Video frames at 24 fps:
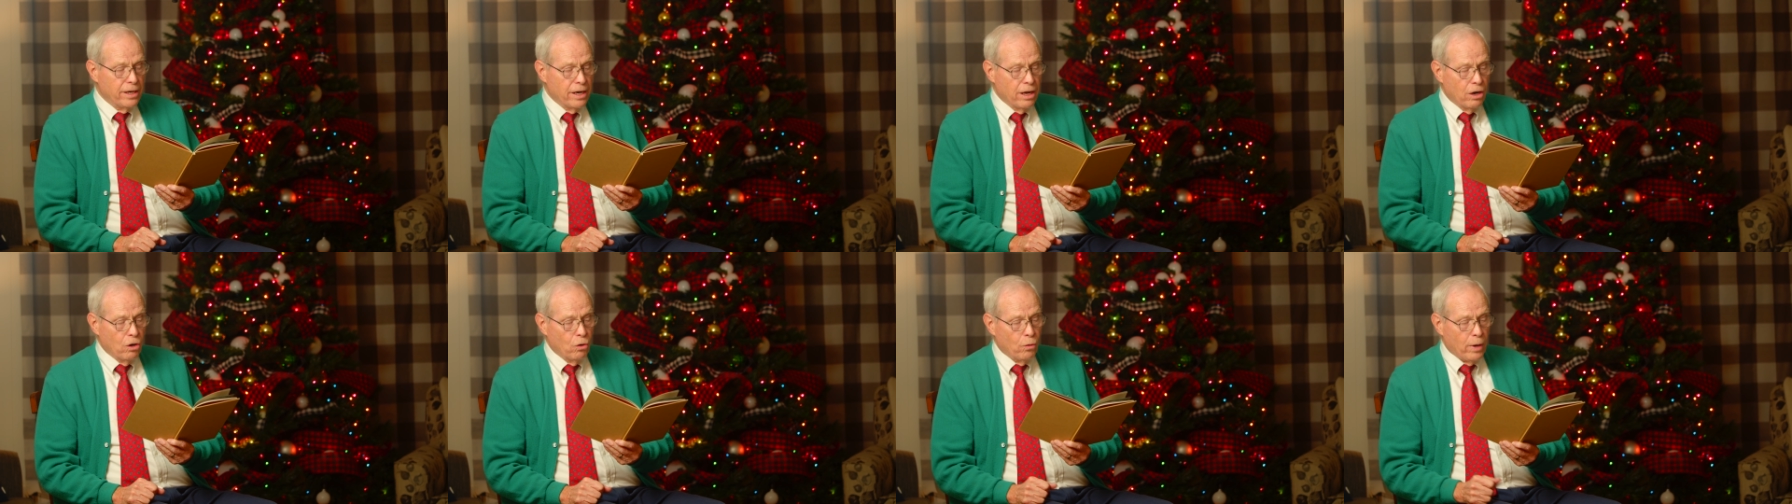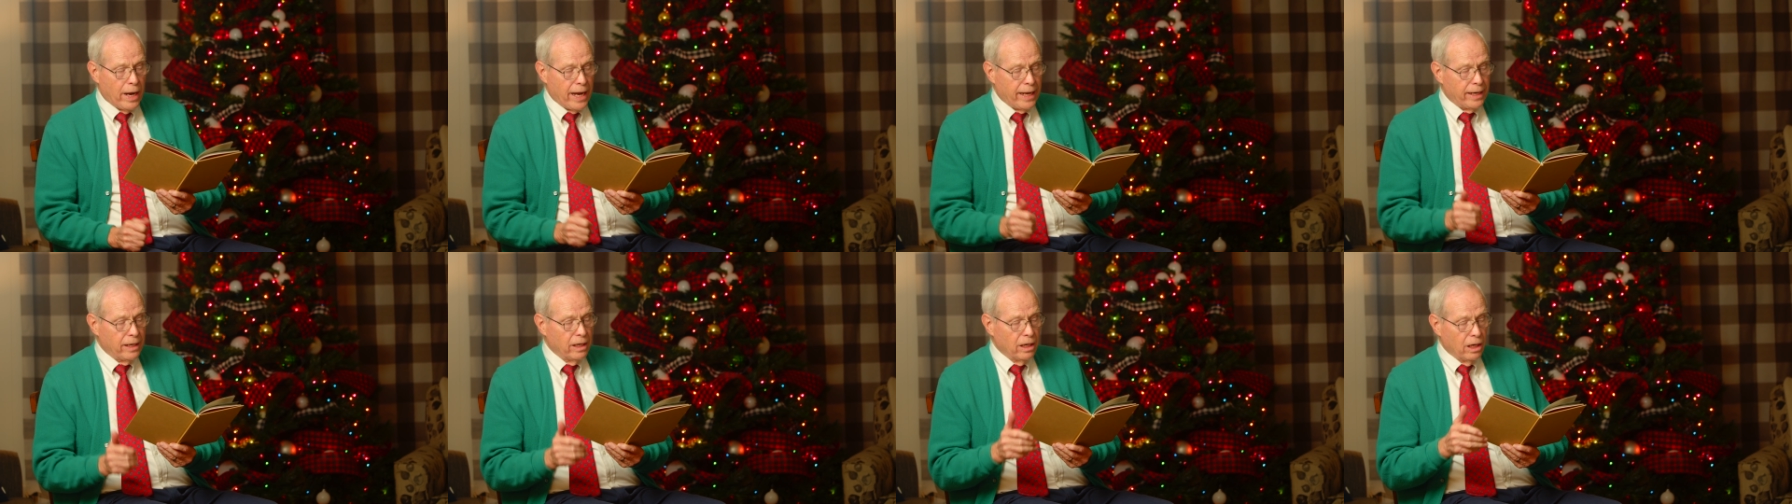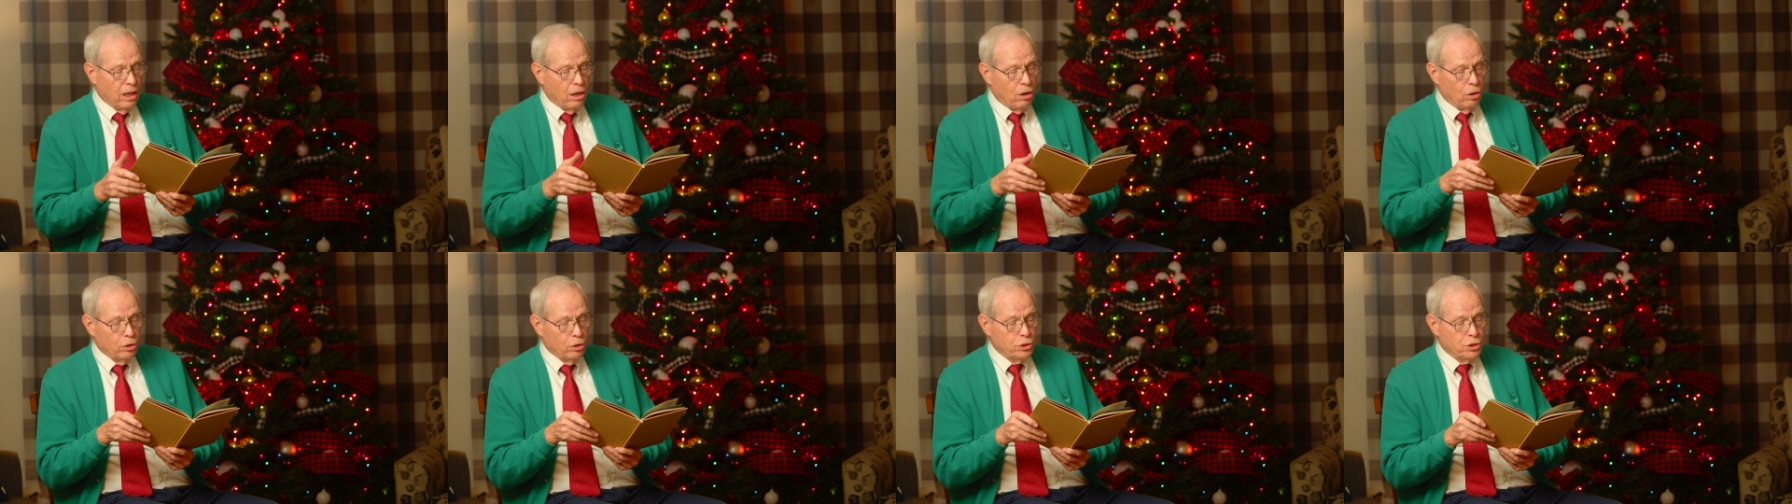know I'd
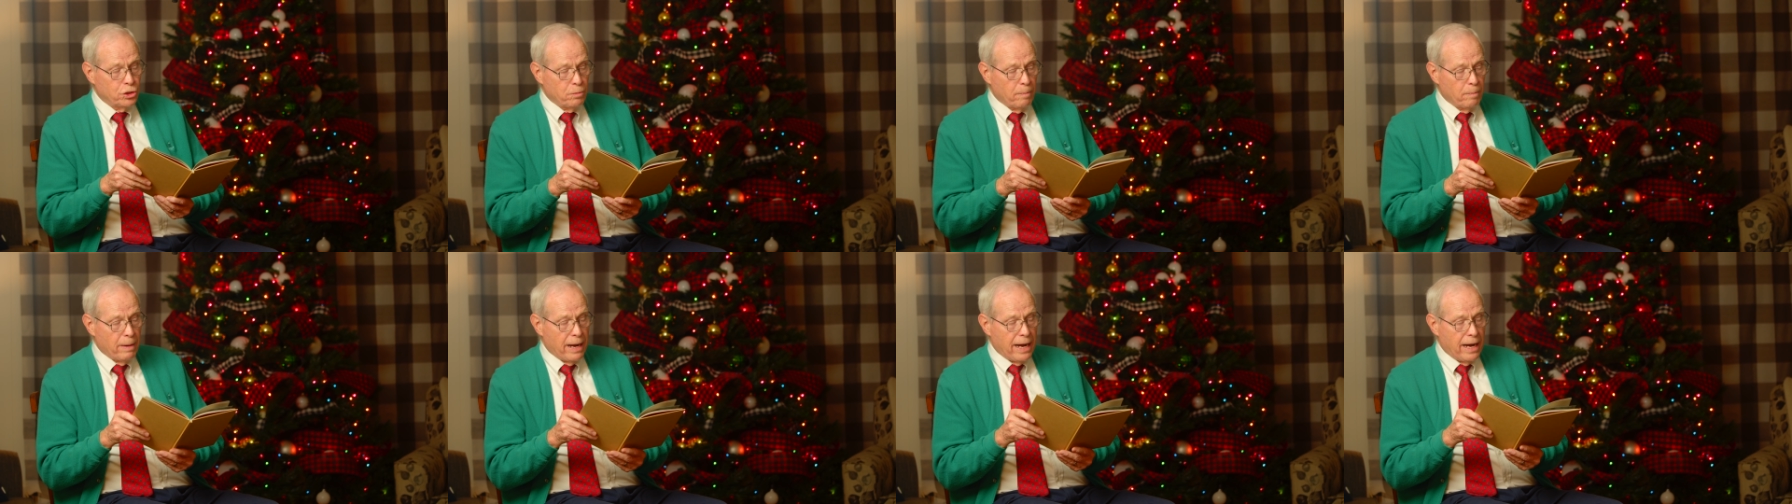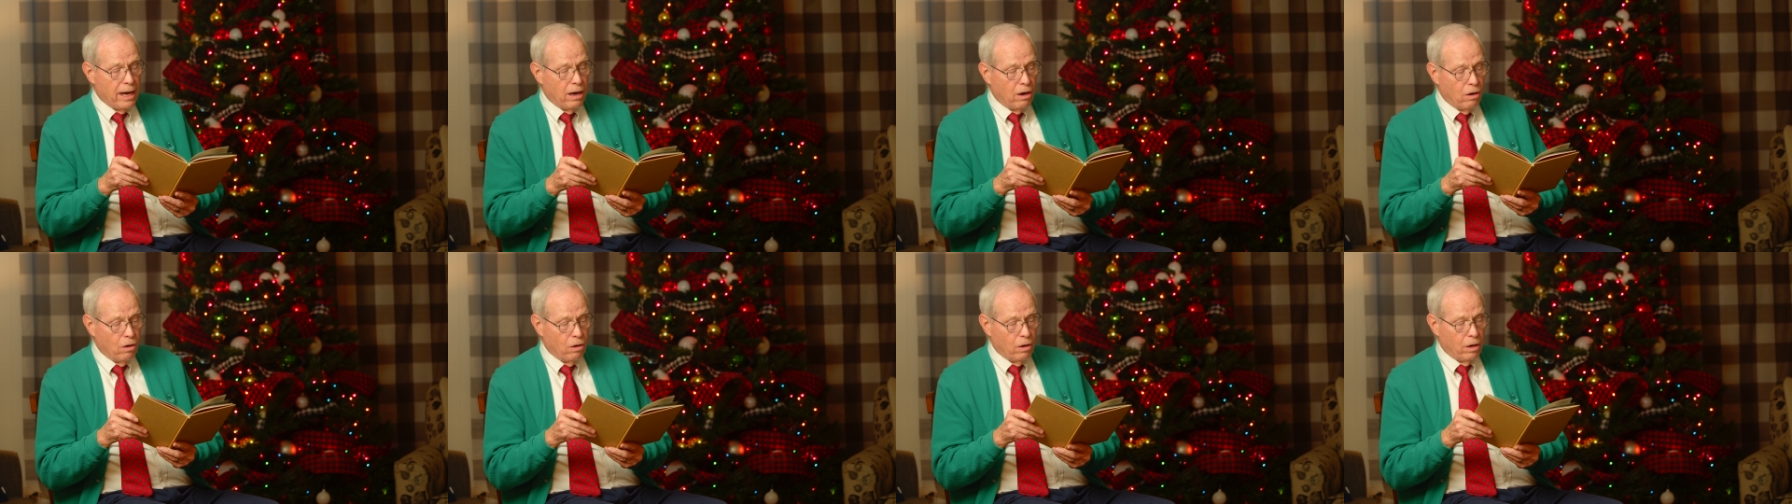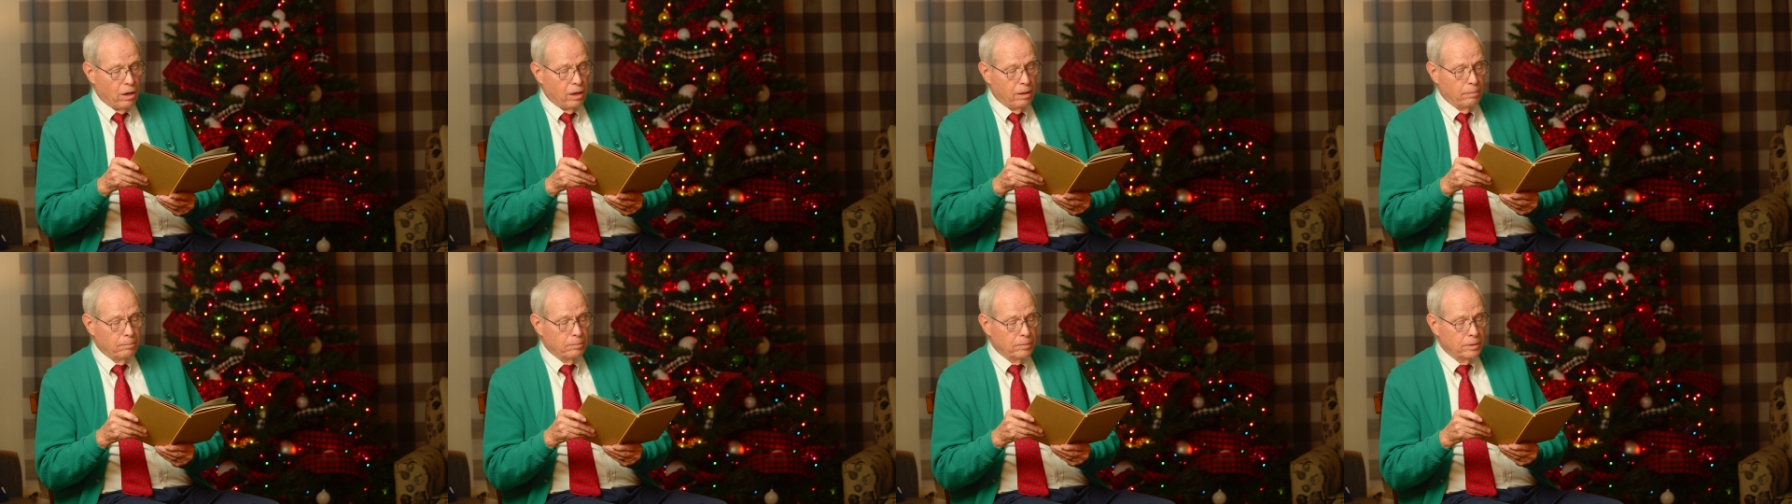lost my
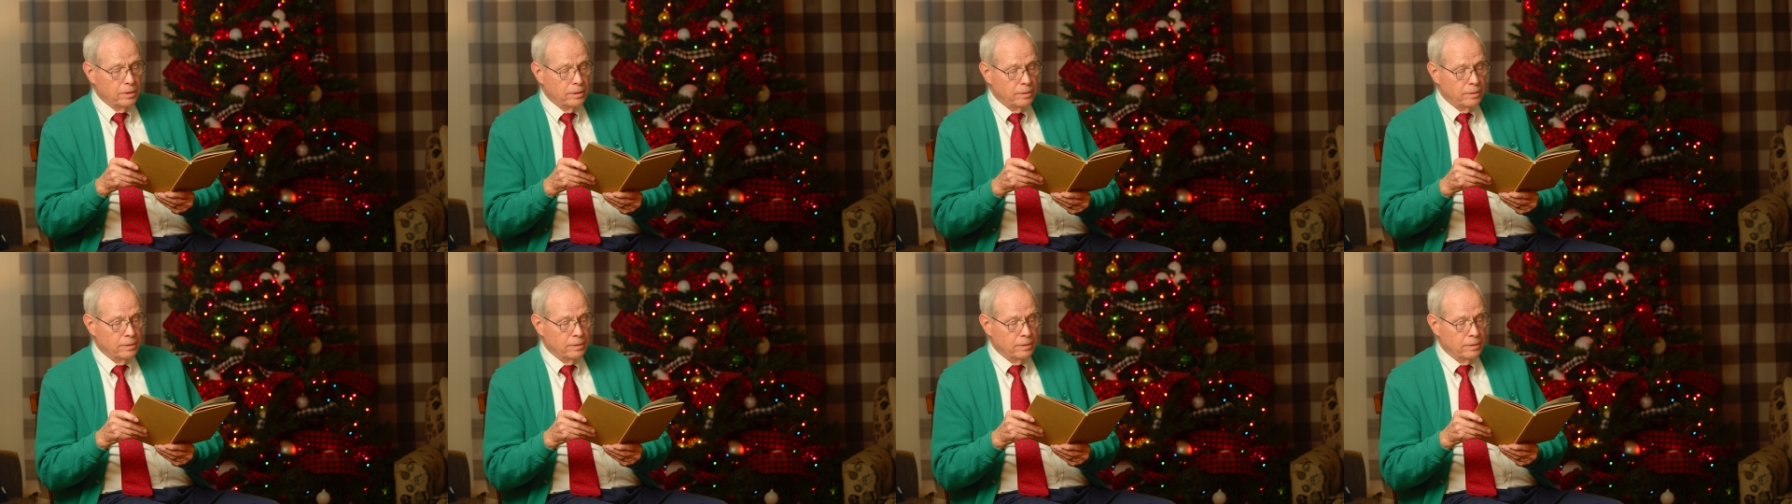arm.